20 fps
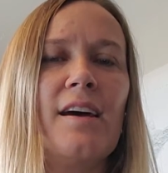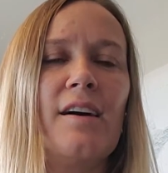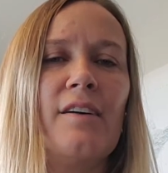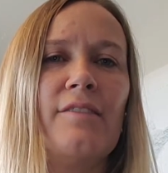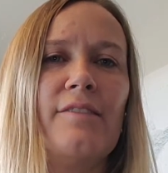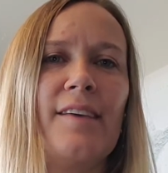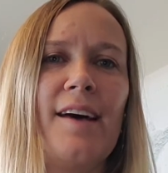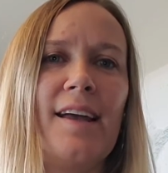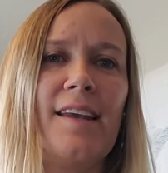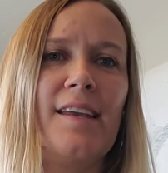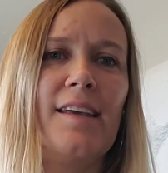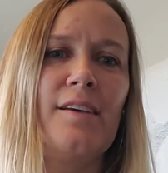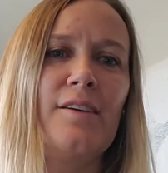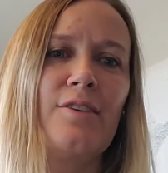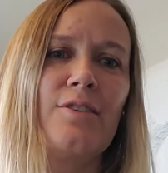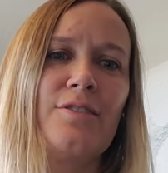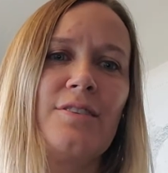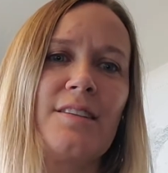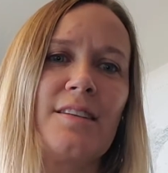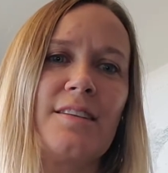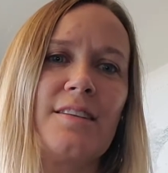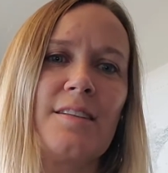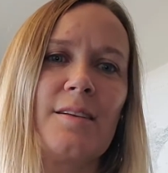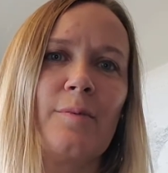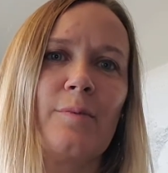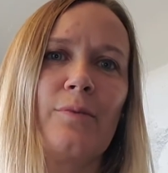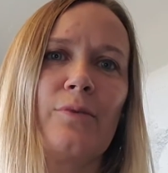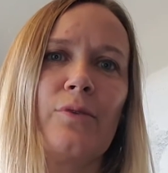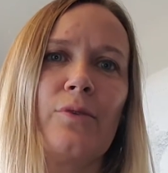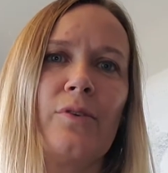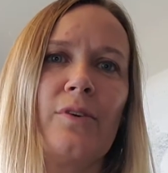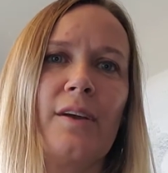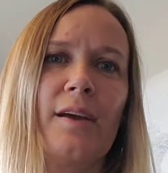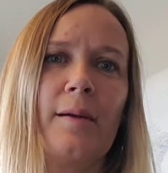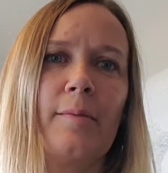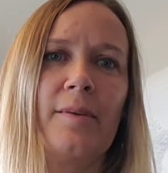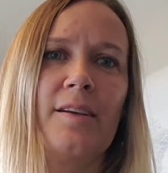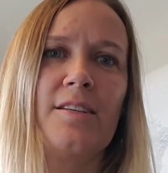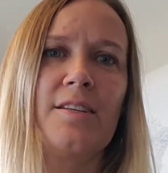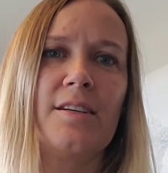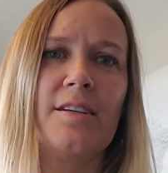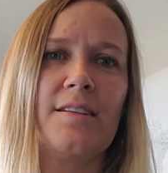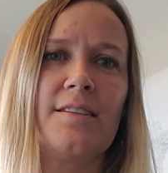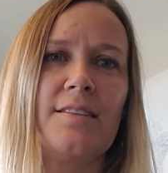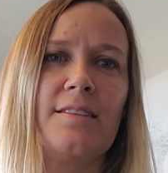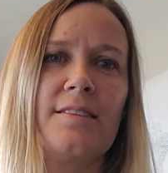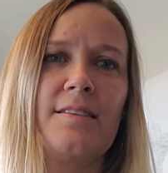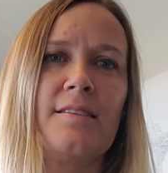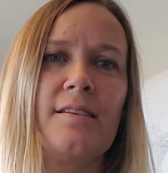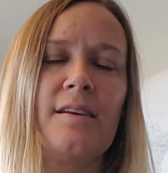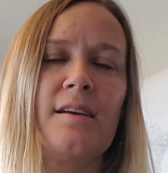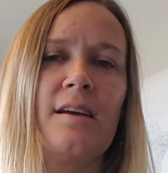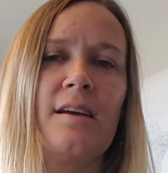of that ecosystem through images.